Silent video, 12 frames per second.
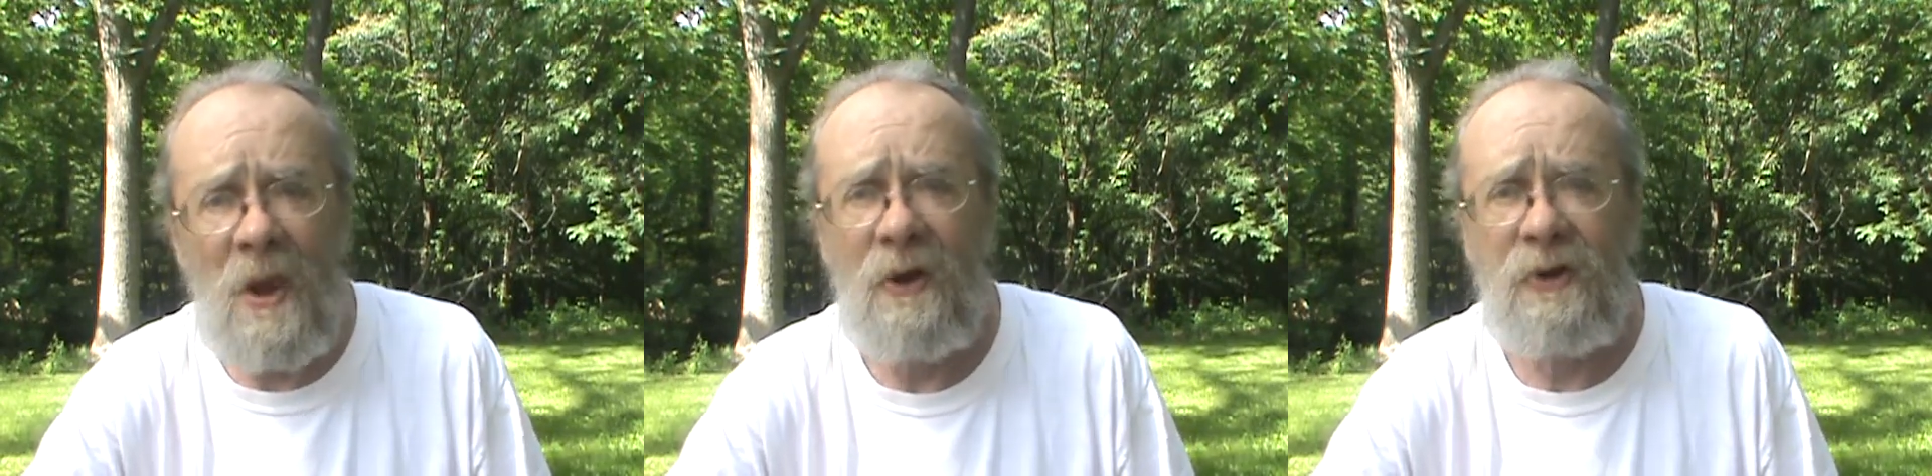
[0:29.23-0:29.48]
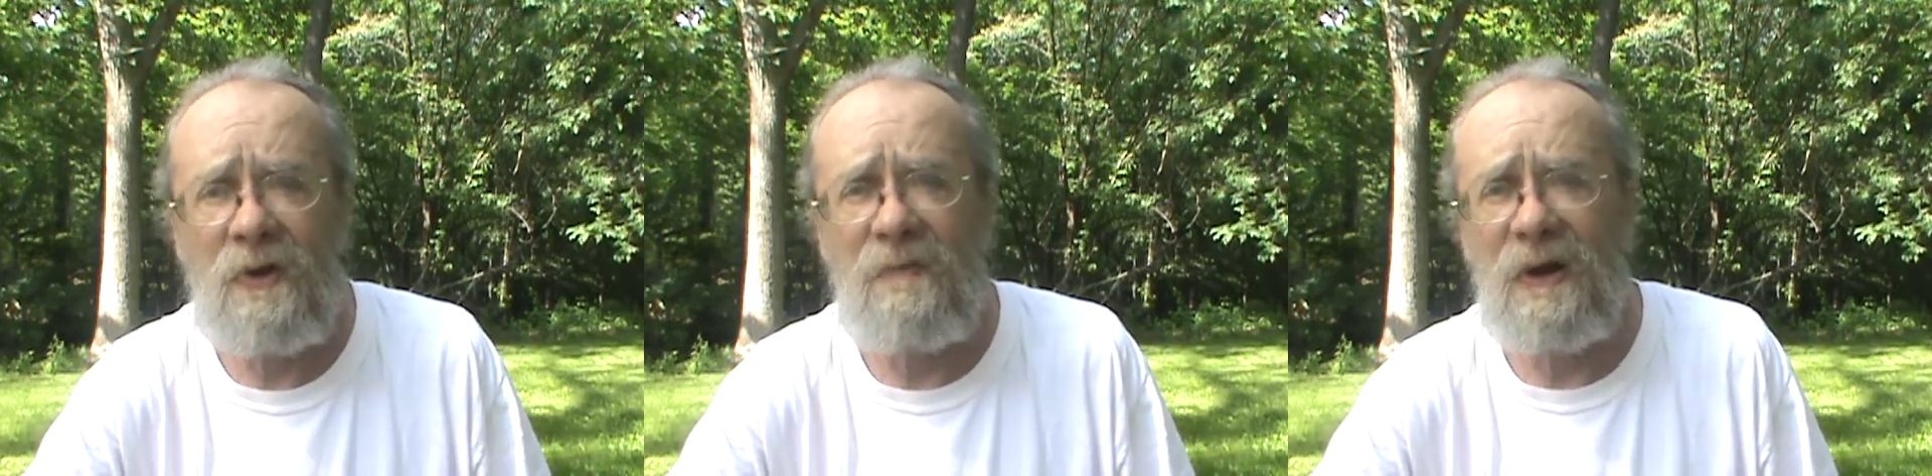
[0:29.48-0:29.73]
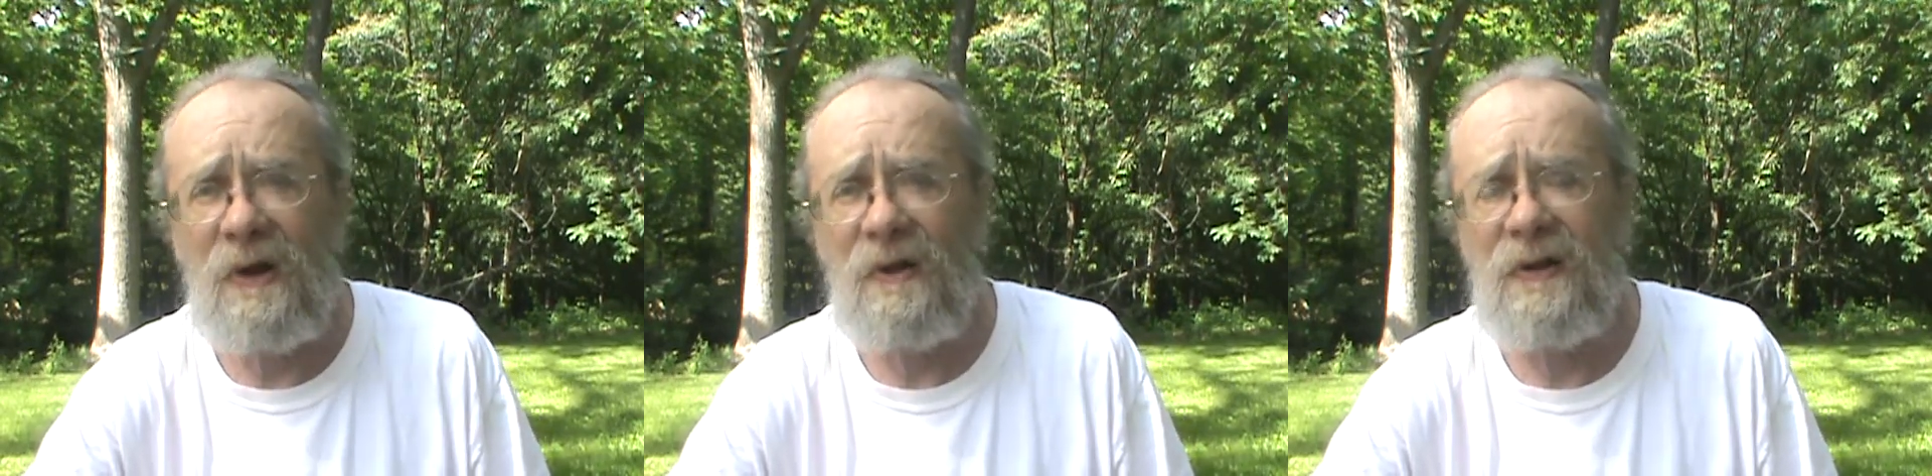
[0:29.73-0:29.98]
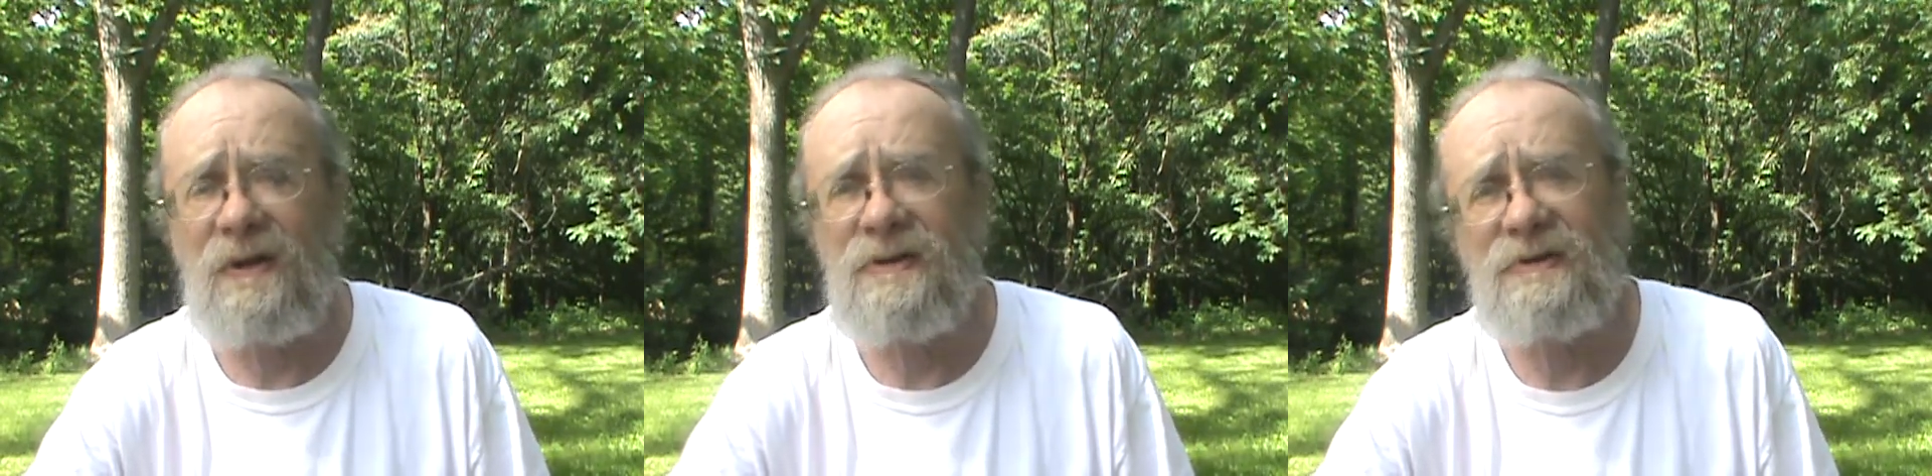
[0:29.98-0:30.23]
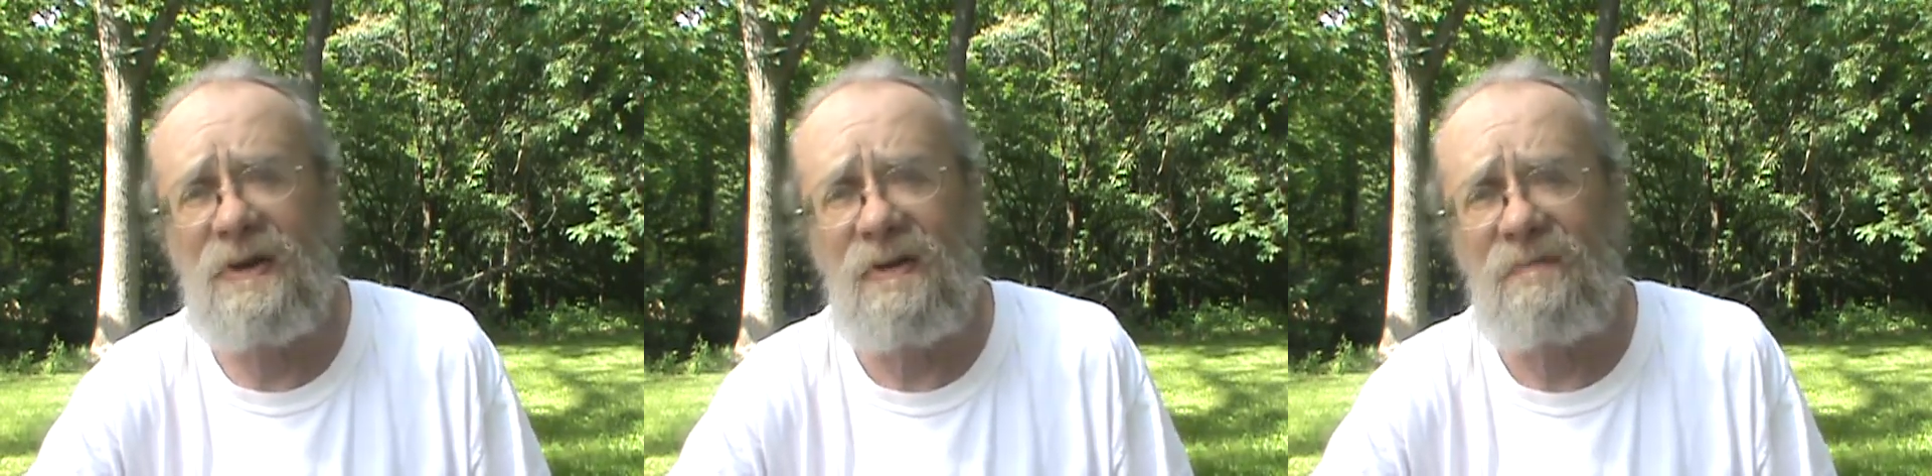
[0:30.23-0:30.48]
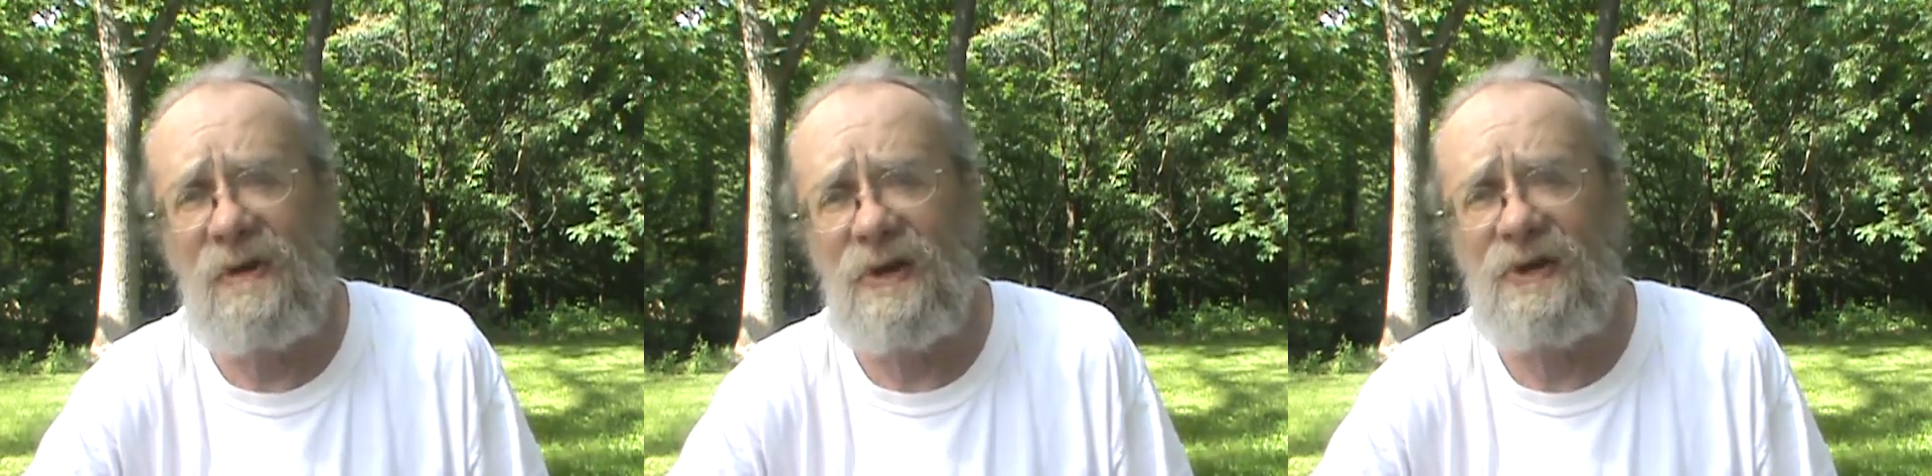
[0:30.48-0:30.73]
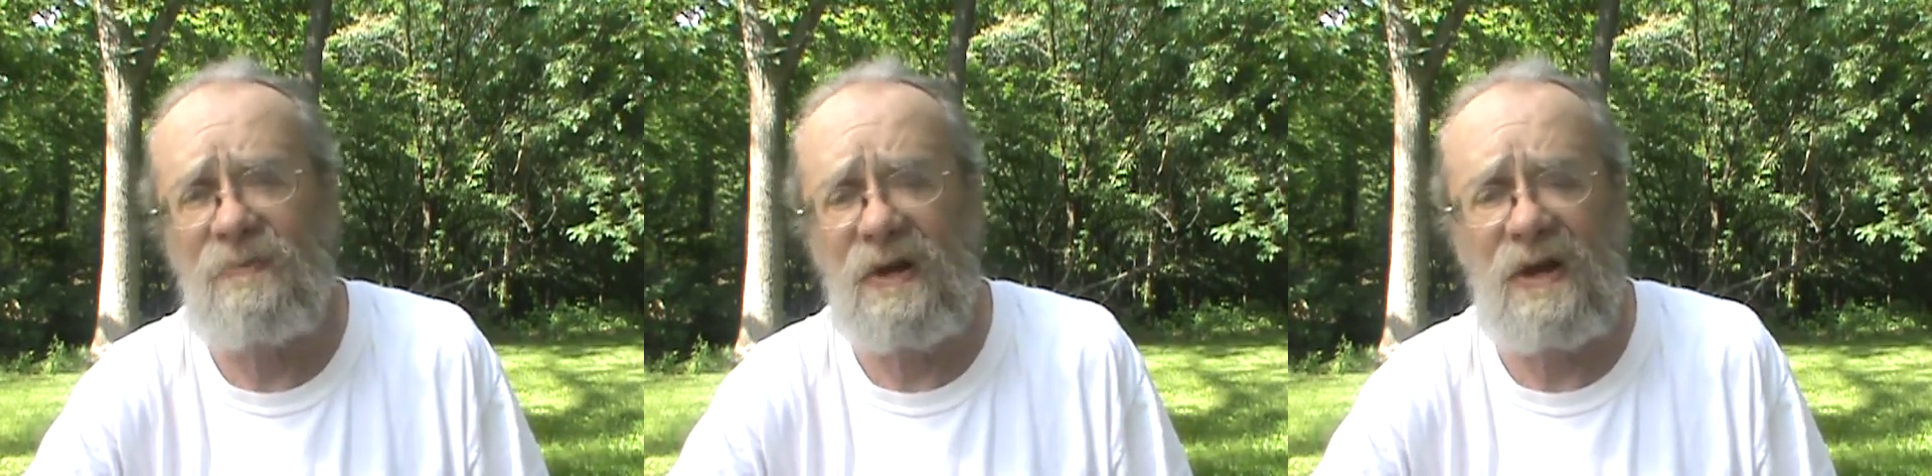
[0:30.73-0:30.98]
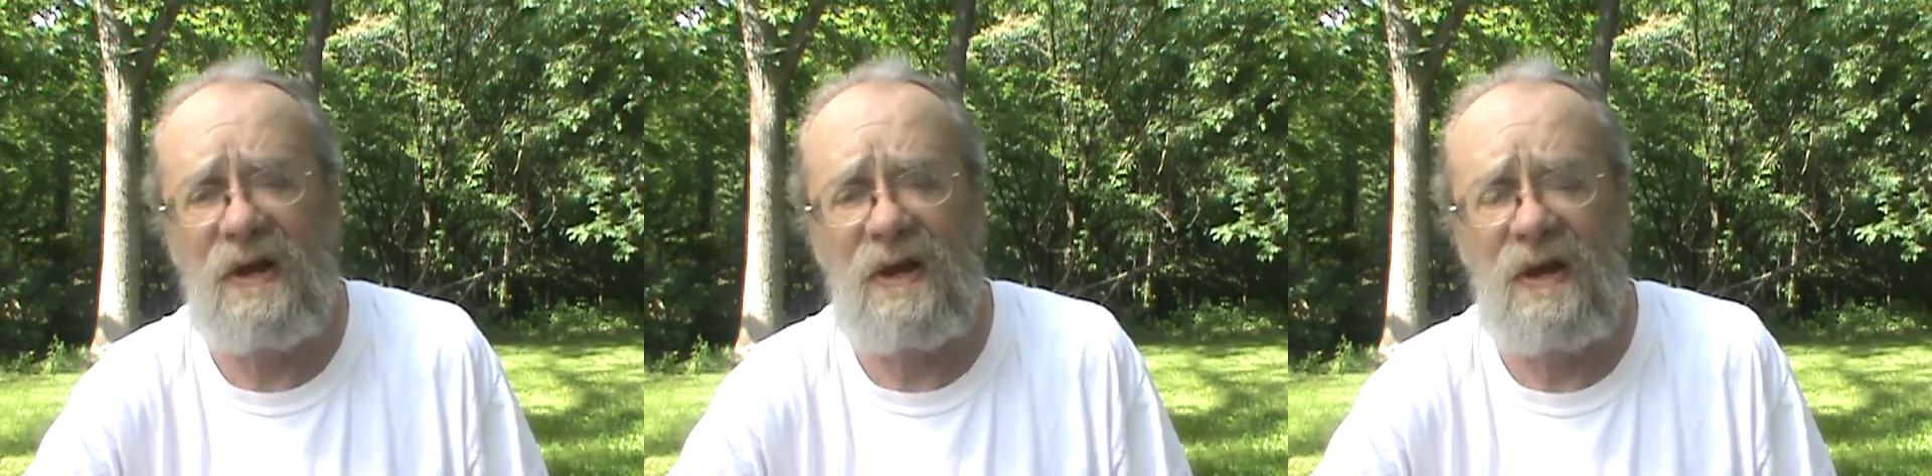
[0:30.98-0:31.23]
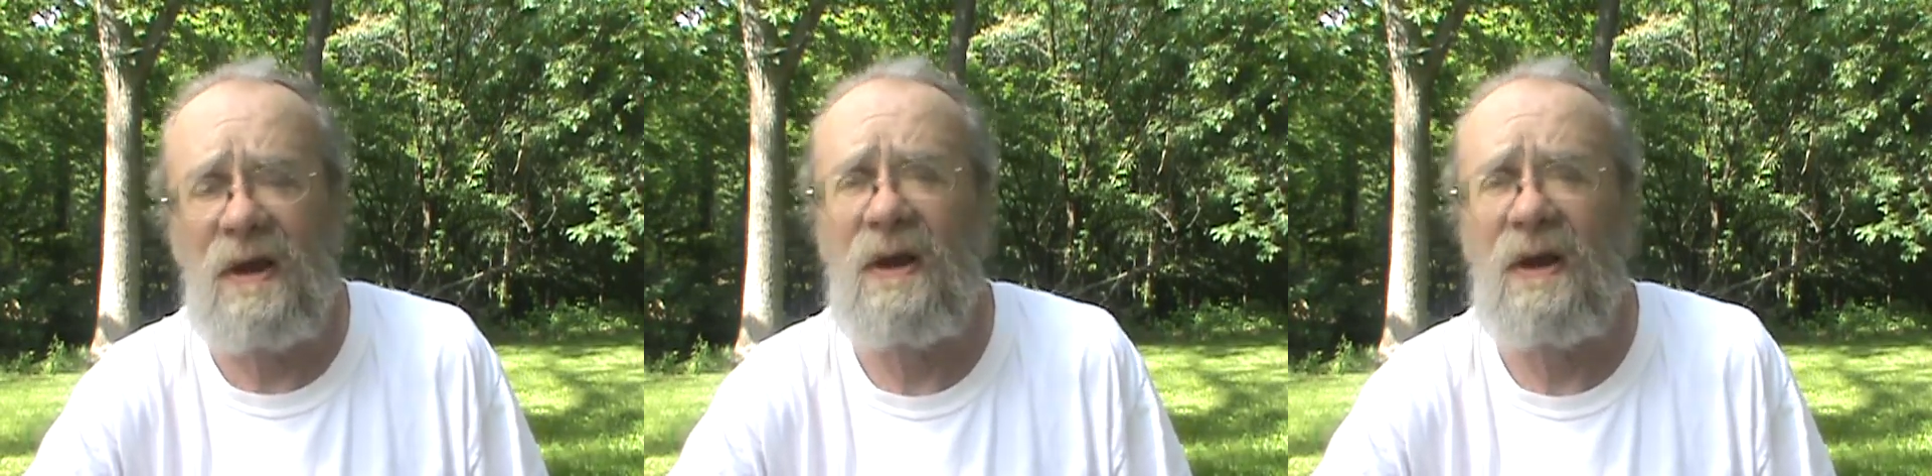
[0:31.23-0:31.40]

do a beer that's meant to be